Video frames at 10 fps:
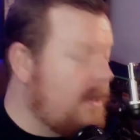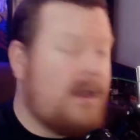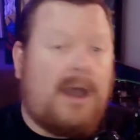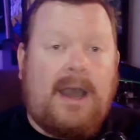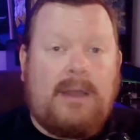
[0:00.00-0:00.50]

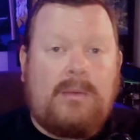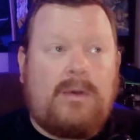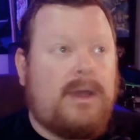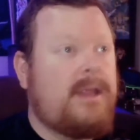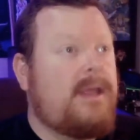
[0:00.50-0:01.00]
I
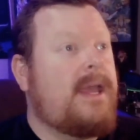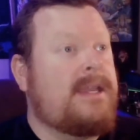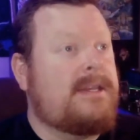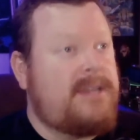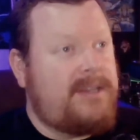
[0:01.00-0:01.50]
want
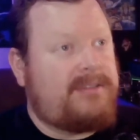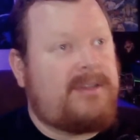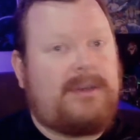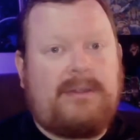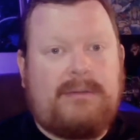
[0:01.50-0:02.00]
a
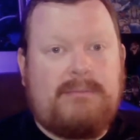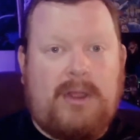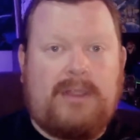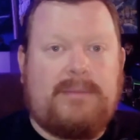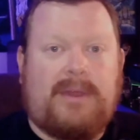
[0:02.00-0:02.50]
decent
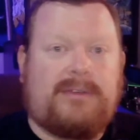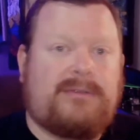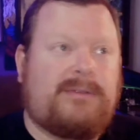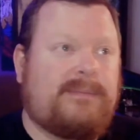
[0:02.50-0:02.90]
Mario Brothers.